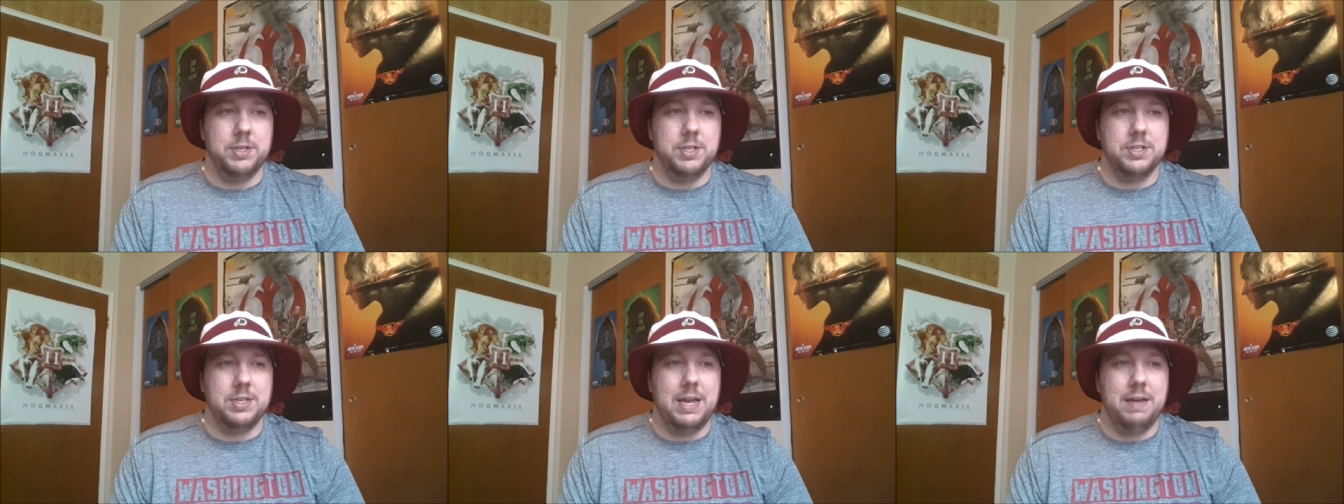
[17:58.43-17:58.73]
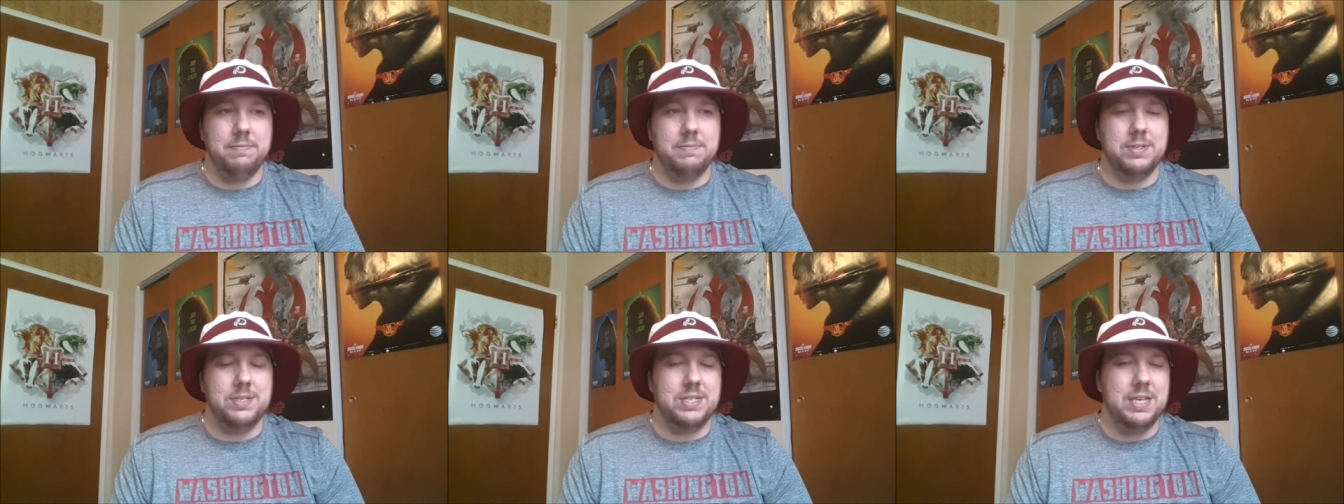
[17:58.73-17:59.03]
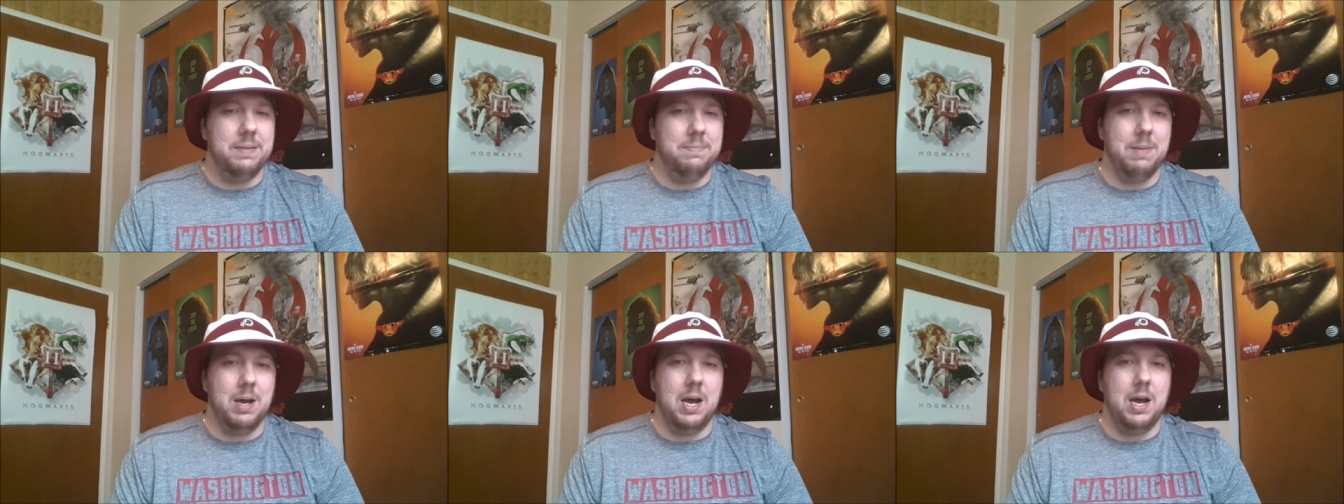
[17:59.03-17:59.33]
We just have them
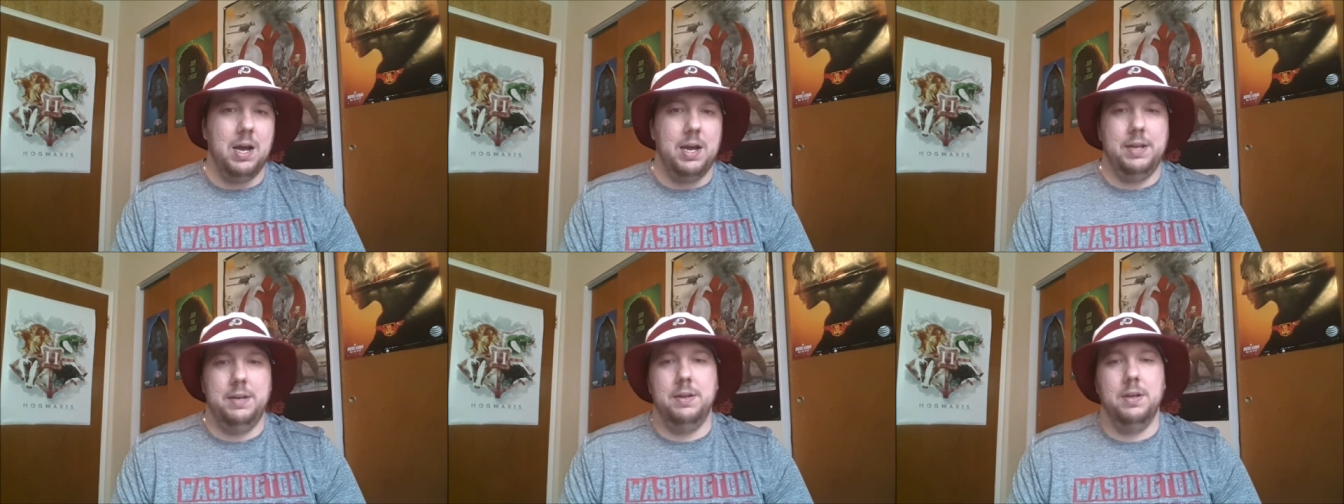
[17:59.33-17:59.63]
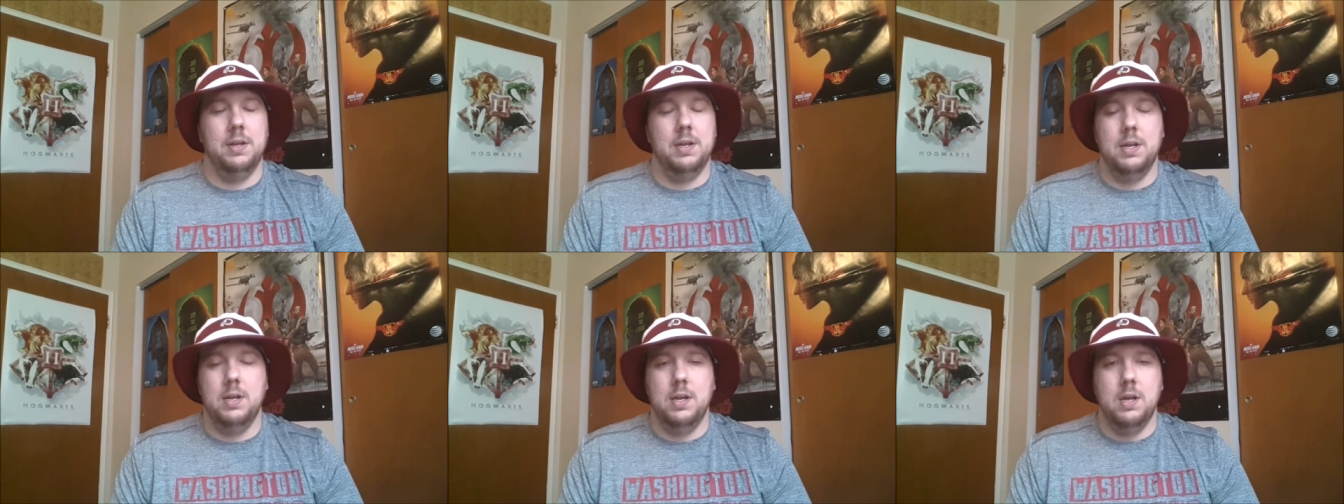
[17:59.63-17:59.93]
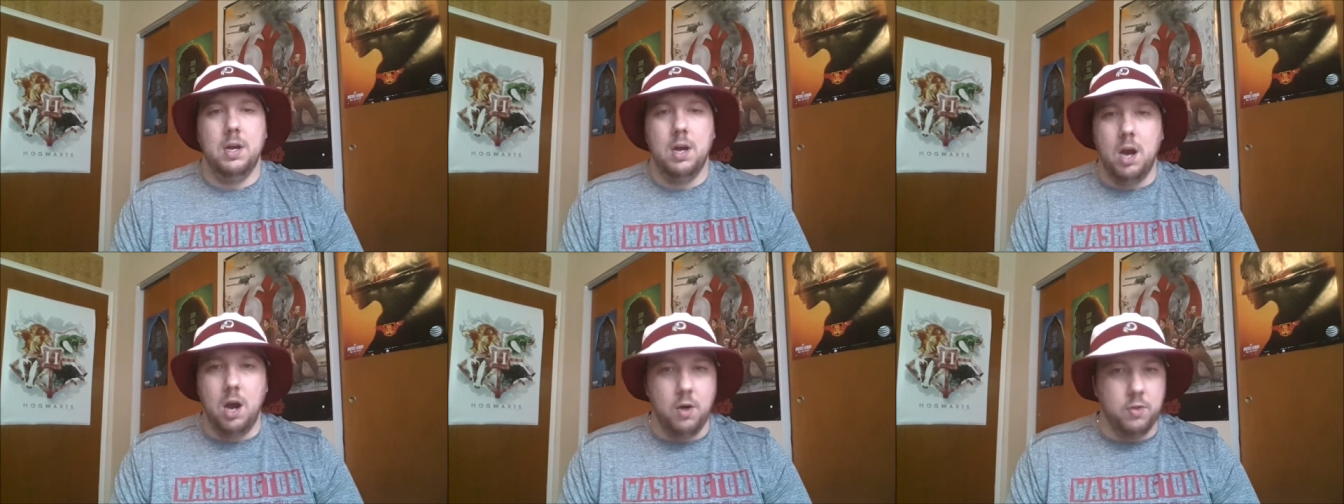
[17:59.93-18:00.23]
sitting behind
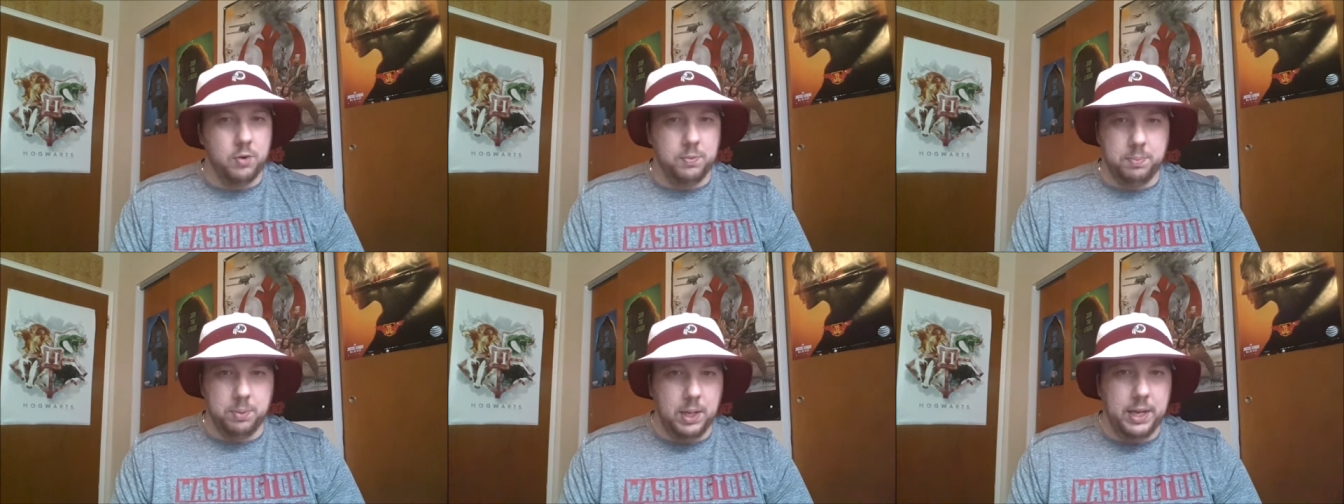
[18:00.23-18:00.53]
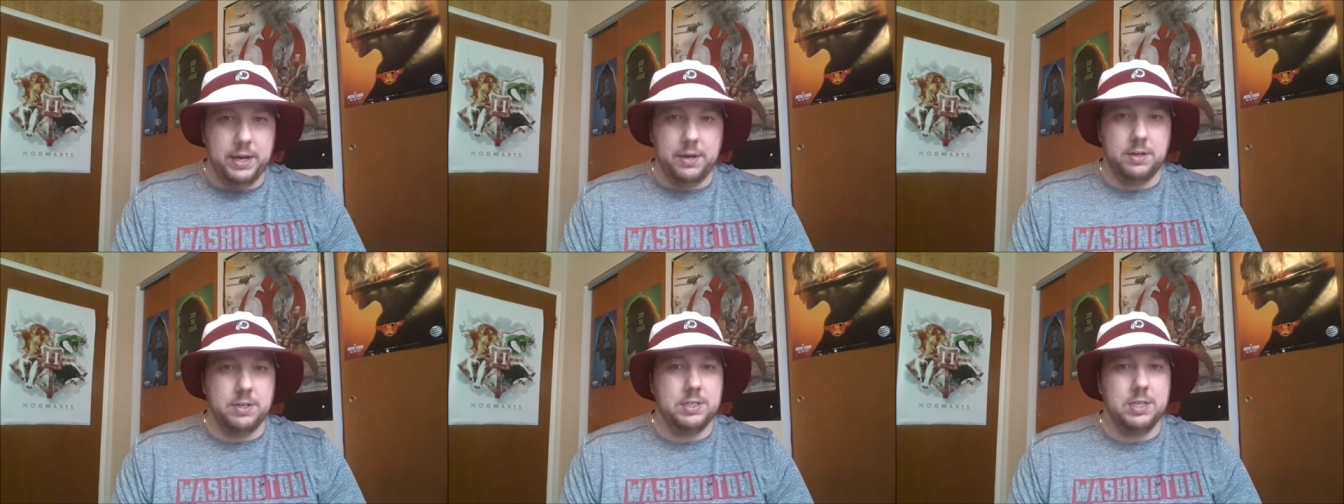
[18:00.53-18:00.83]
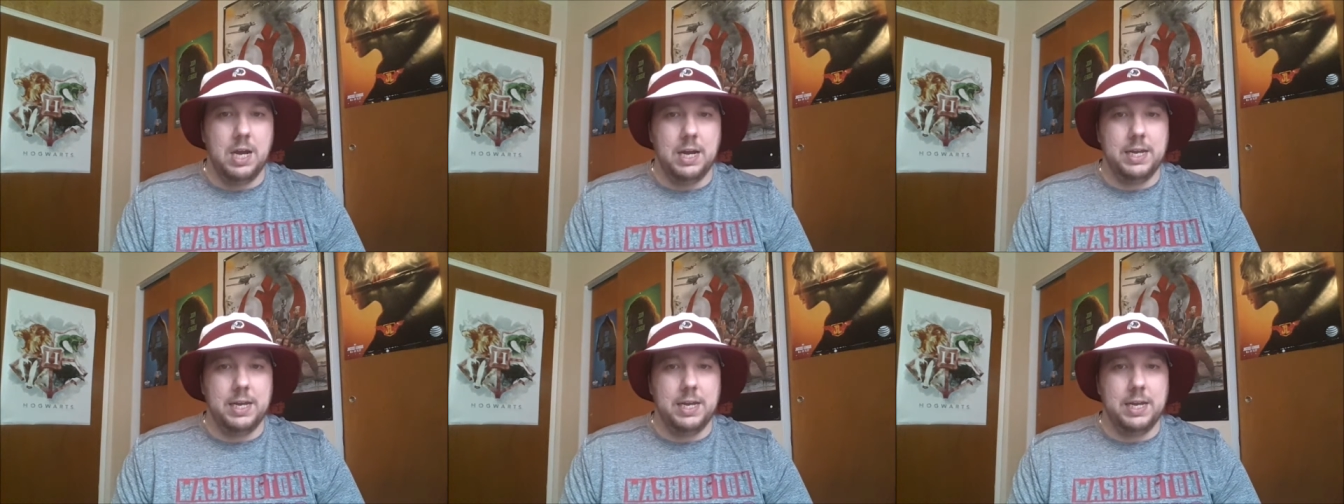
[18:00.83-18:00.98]
other players,